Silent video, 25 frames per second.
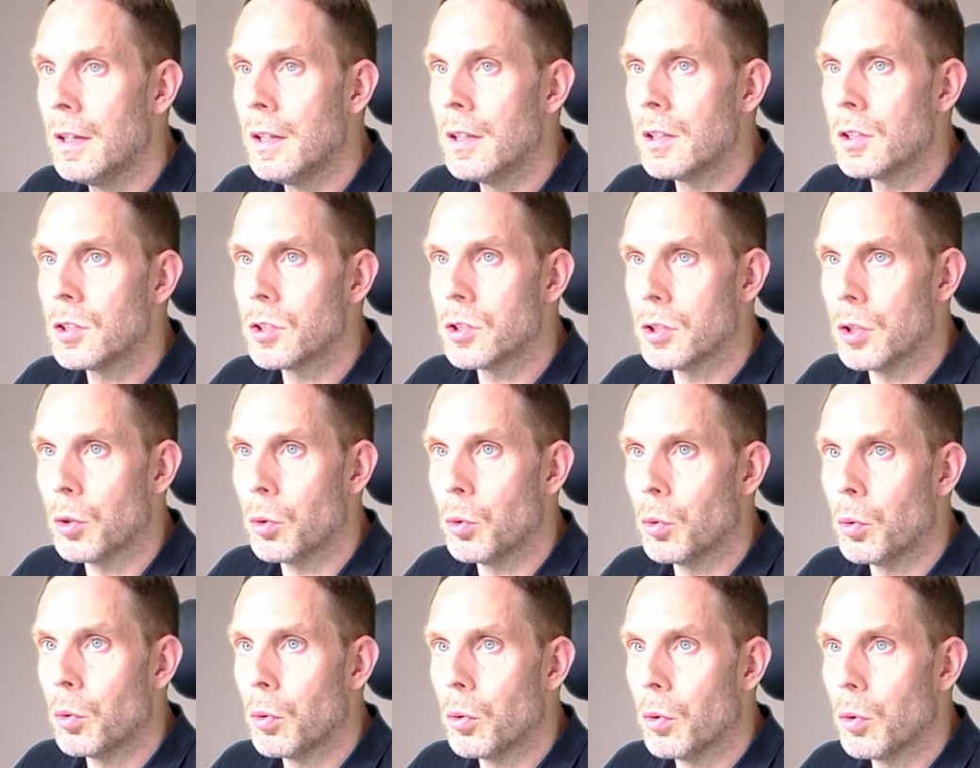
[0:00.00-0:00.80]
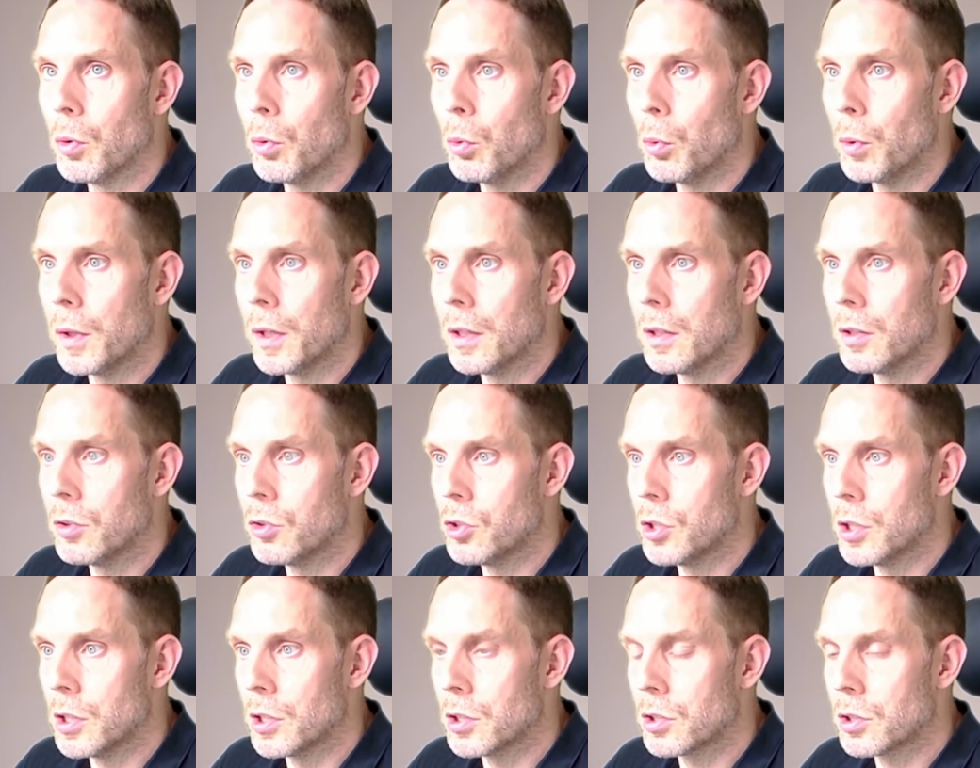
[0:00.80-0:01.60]
So we'll
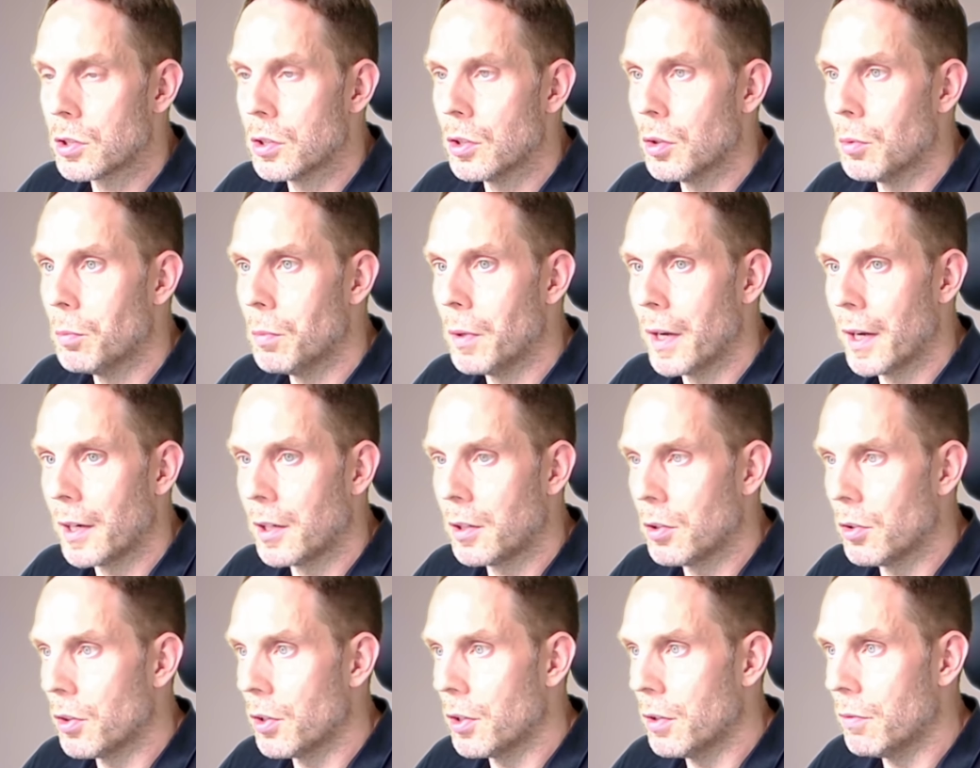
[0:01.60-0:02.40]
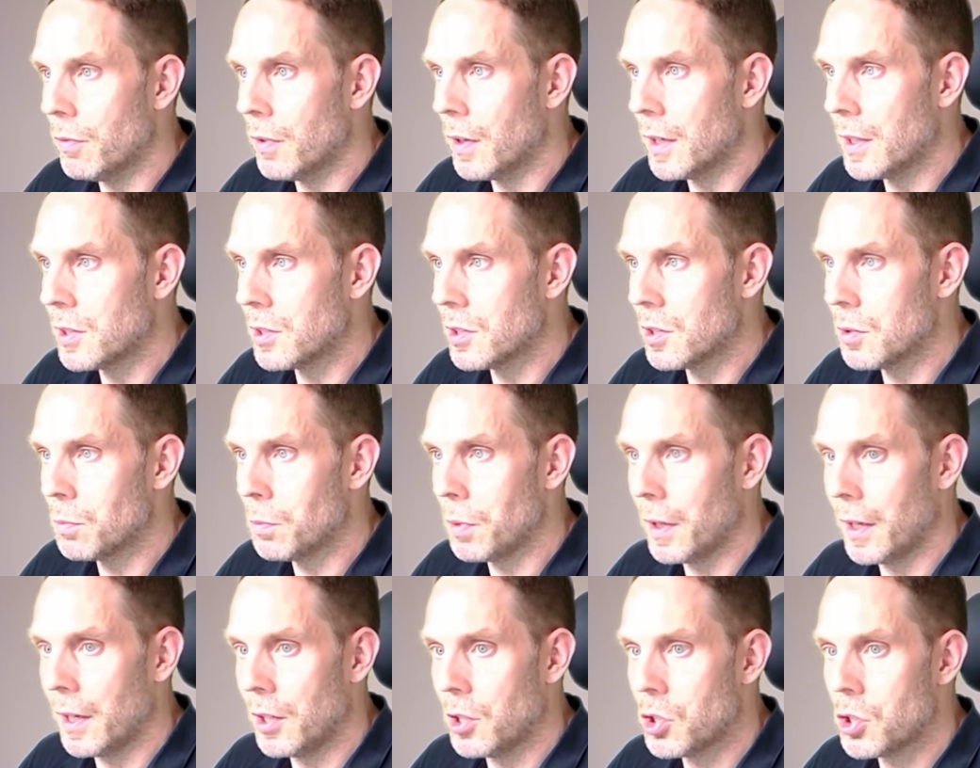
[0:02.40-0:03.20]
just go back to the devices
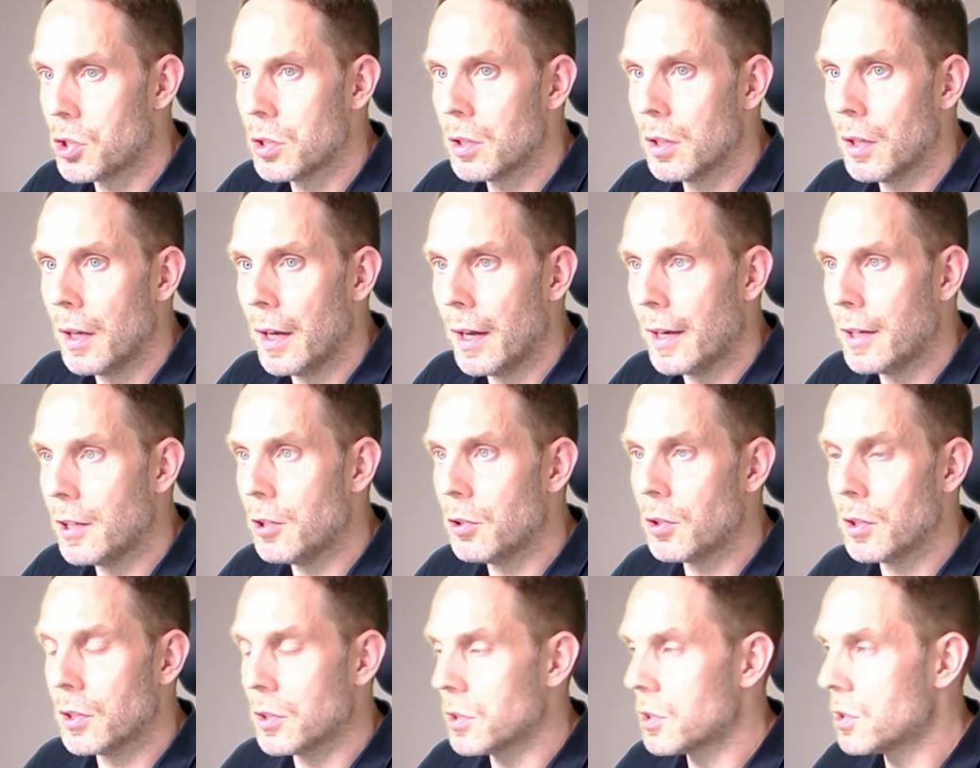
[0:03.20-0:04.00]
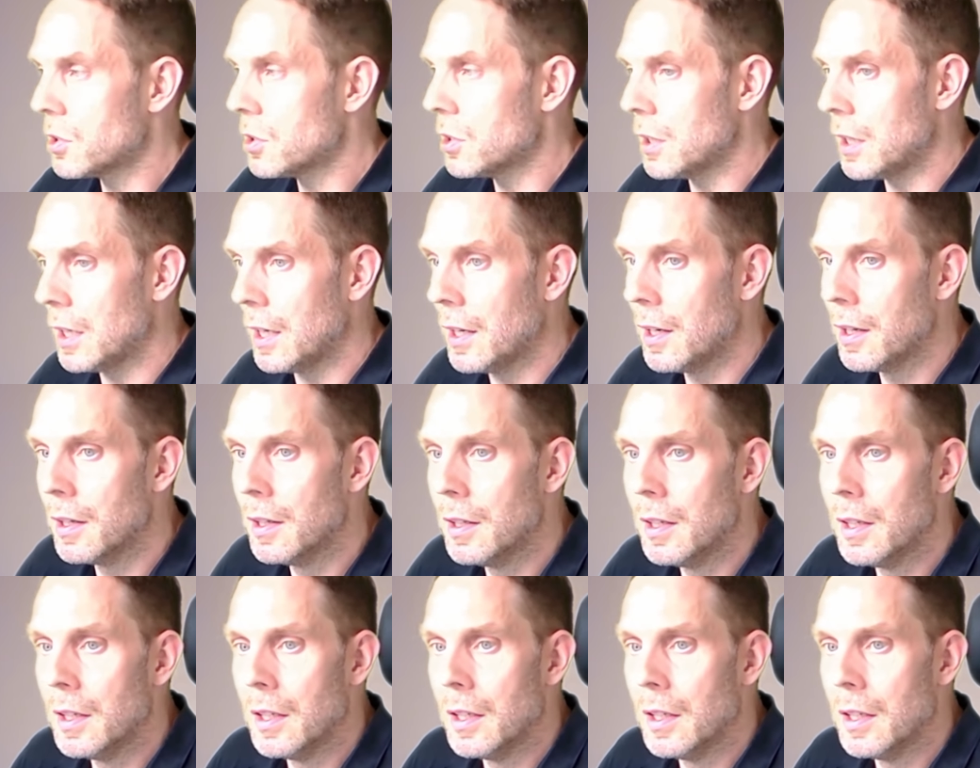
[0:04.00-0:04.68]
page and you can see